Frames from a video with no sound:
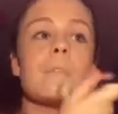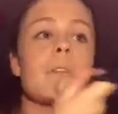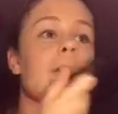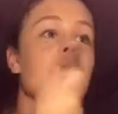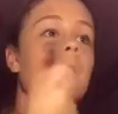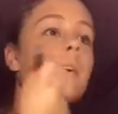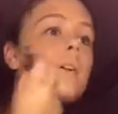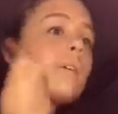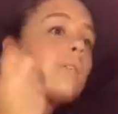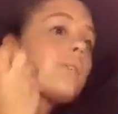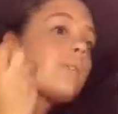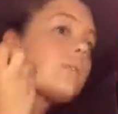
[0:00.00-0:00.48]

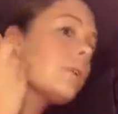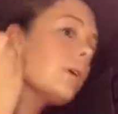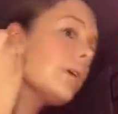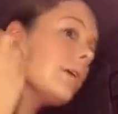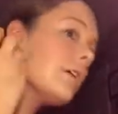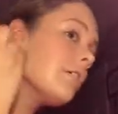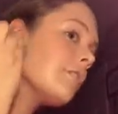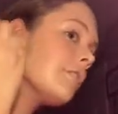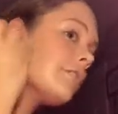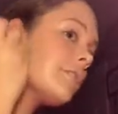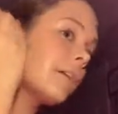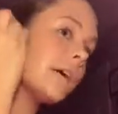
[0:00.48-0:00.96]
and go throughout
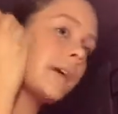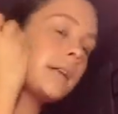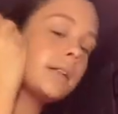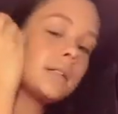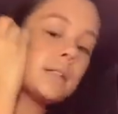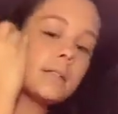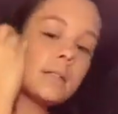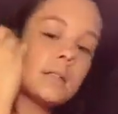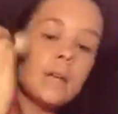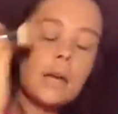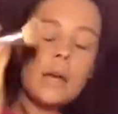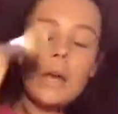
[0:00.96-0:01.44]
your
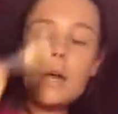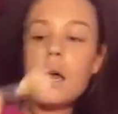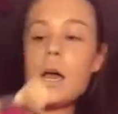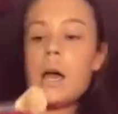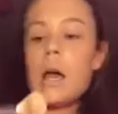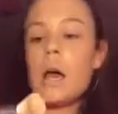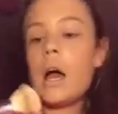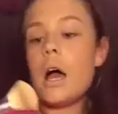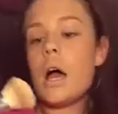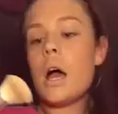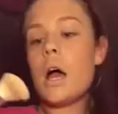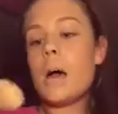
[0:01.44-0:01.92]
face.
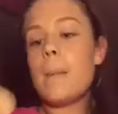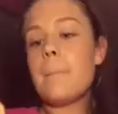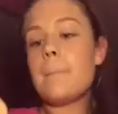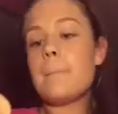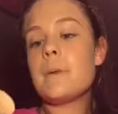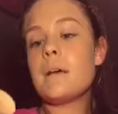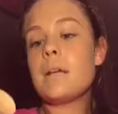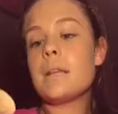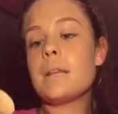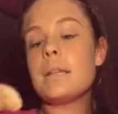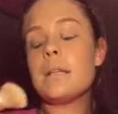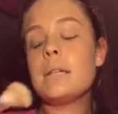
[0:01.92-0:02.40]

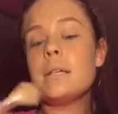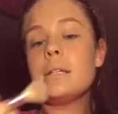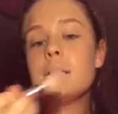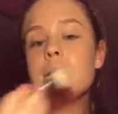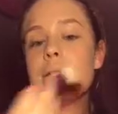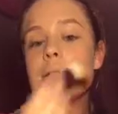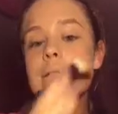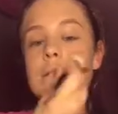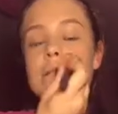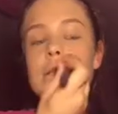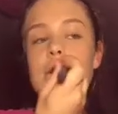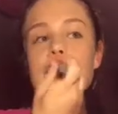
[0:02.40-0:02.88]

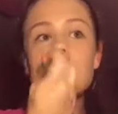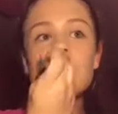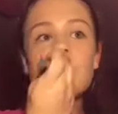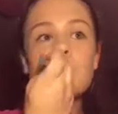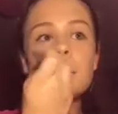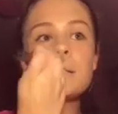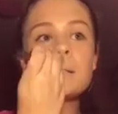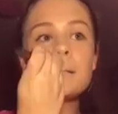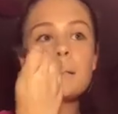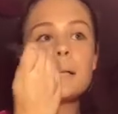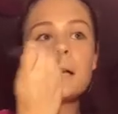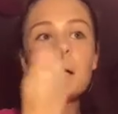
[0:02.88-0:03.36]
This is the
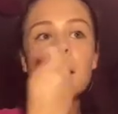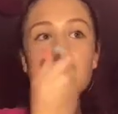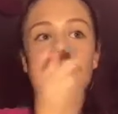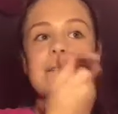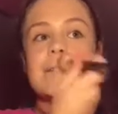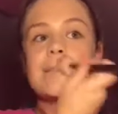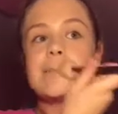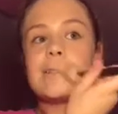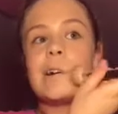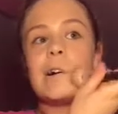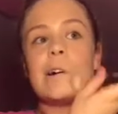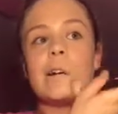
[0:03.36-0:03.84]
brush that I
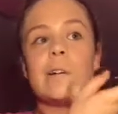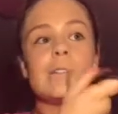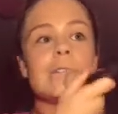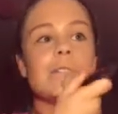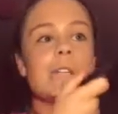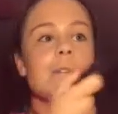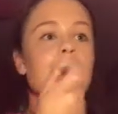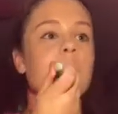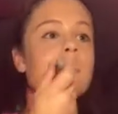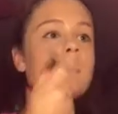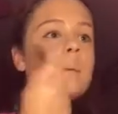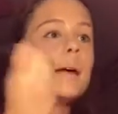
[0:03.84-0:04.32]
used
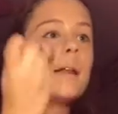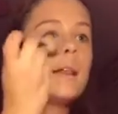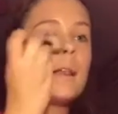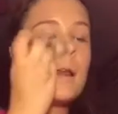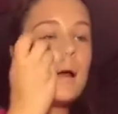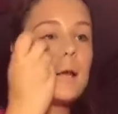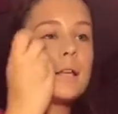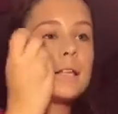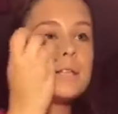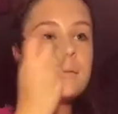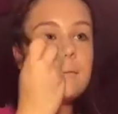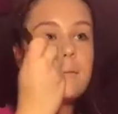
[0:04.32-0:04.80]
also in my
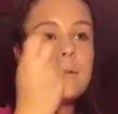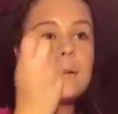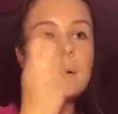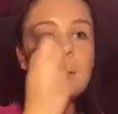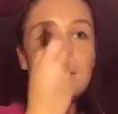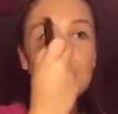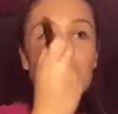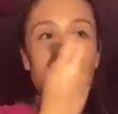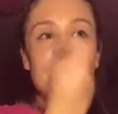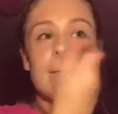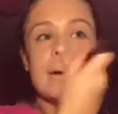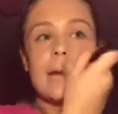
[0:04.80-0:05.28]
last
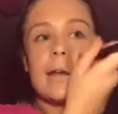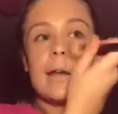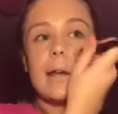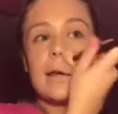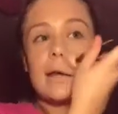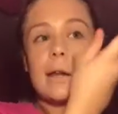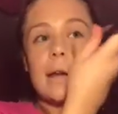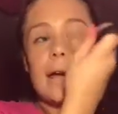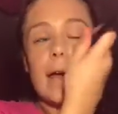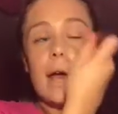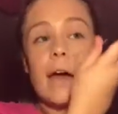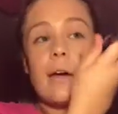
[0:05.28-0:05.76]
video, and
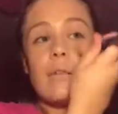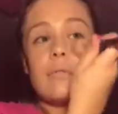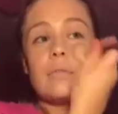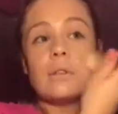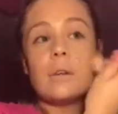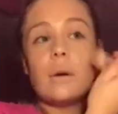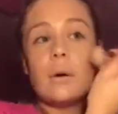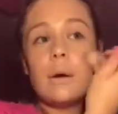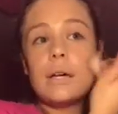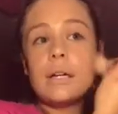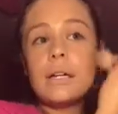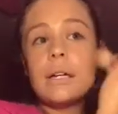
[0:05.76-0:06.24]
again, I have
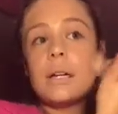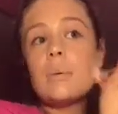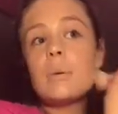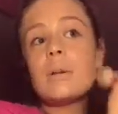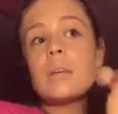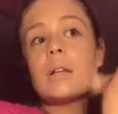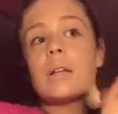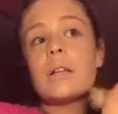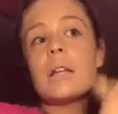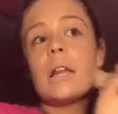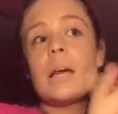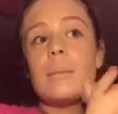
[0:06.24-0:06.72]
no idea
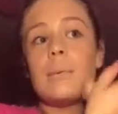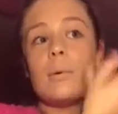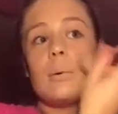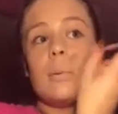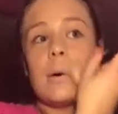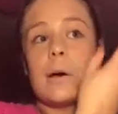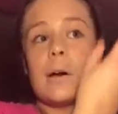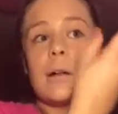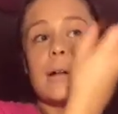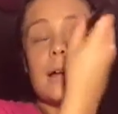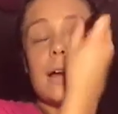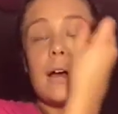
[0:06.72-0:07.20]
where the label
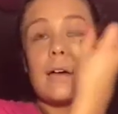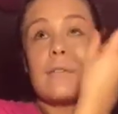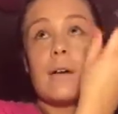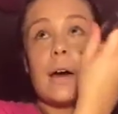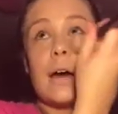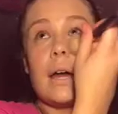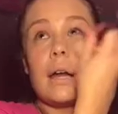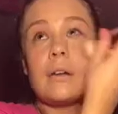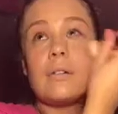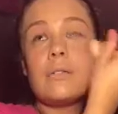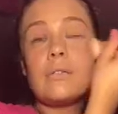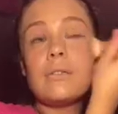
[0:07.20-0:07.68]
went. I've
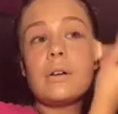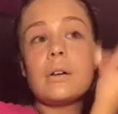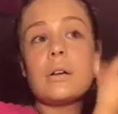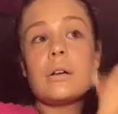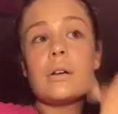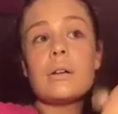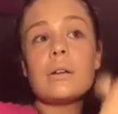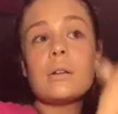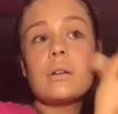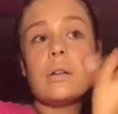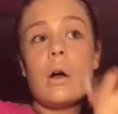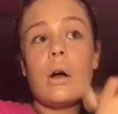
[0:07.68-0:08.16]
had it for a
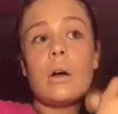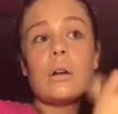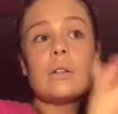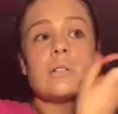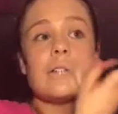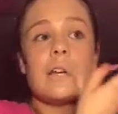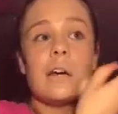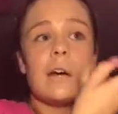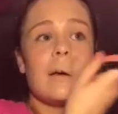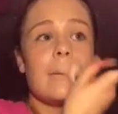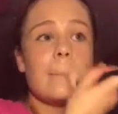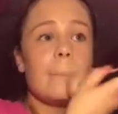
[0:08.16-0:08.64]
long
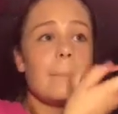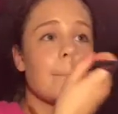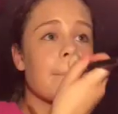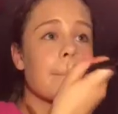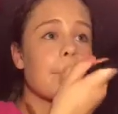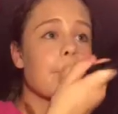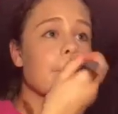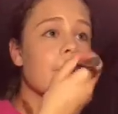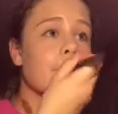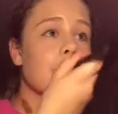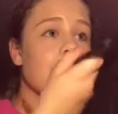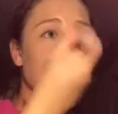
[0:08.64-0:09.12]
time.
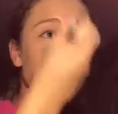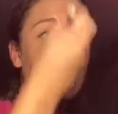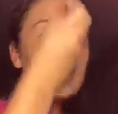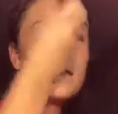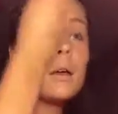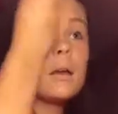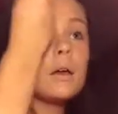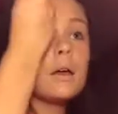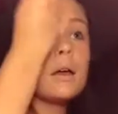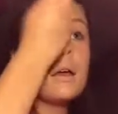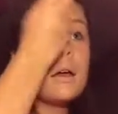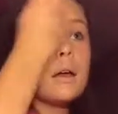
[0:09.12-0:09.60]

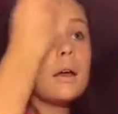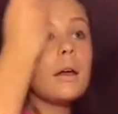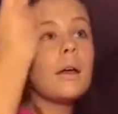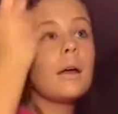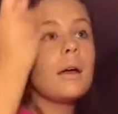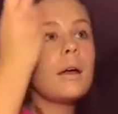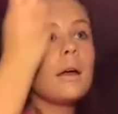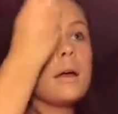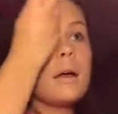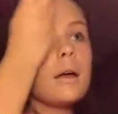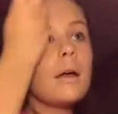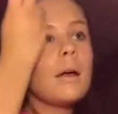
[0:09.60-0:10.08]

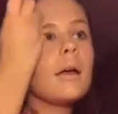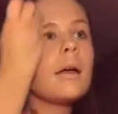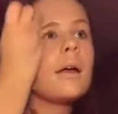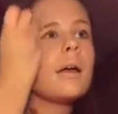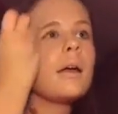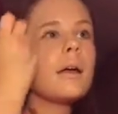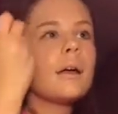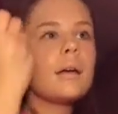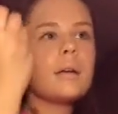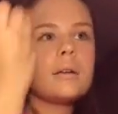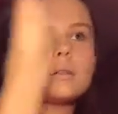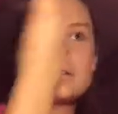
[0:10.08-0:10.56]

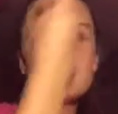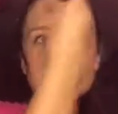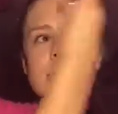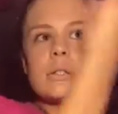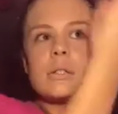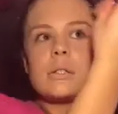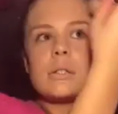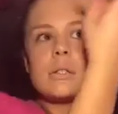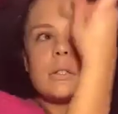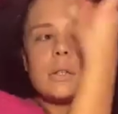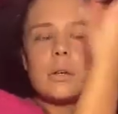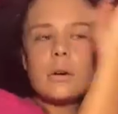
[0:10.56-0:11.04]
And
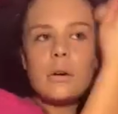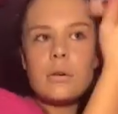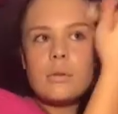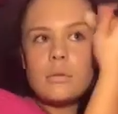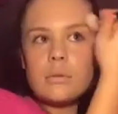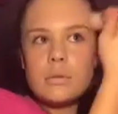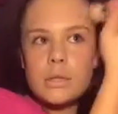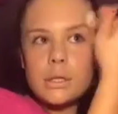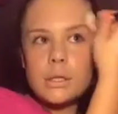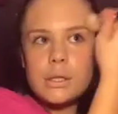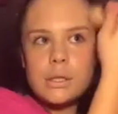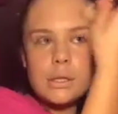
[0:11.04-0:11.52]

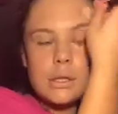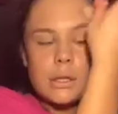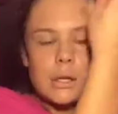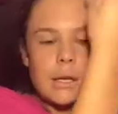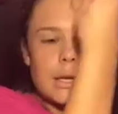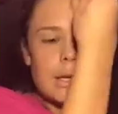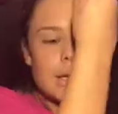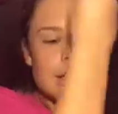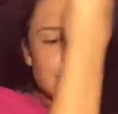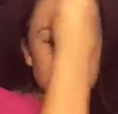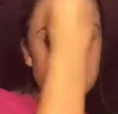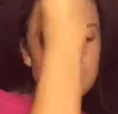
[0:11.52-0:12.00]
so
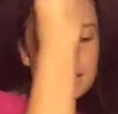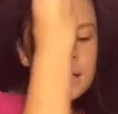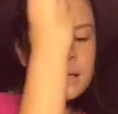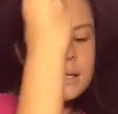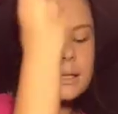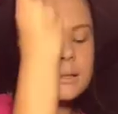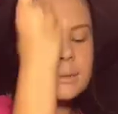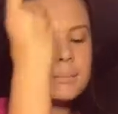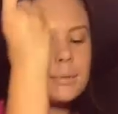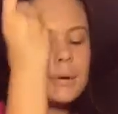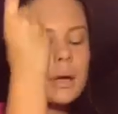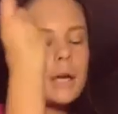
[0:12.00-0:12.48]

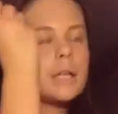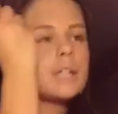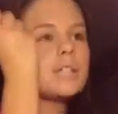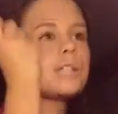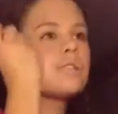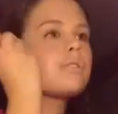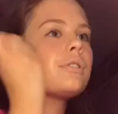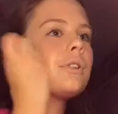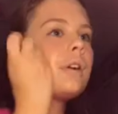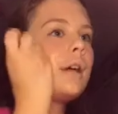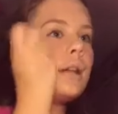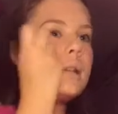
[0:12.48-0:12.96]
this
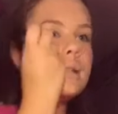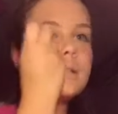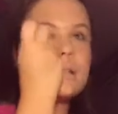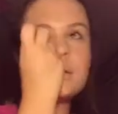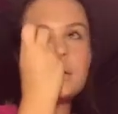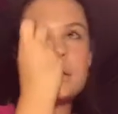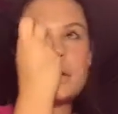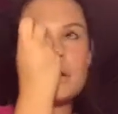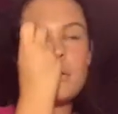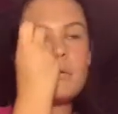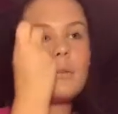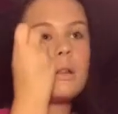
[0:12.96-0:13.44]
brush creates
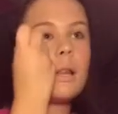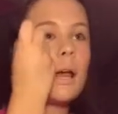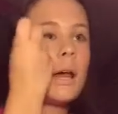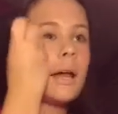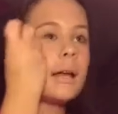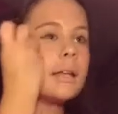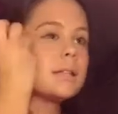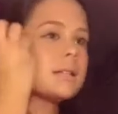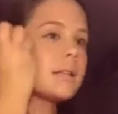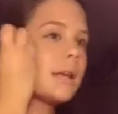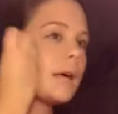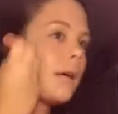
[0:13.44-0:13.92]
no
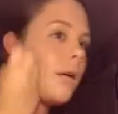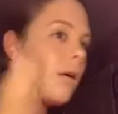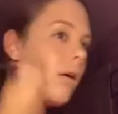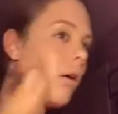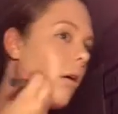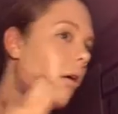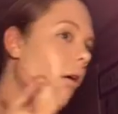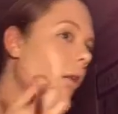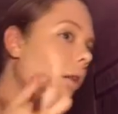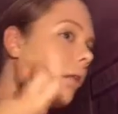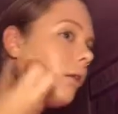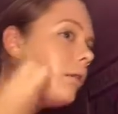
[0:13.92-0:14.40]
lines at
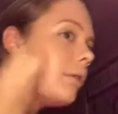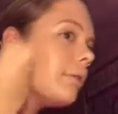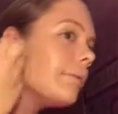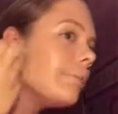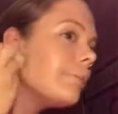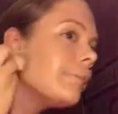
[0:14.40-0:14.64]
all.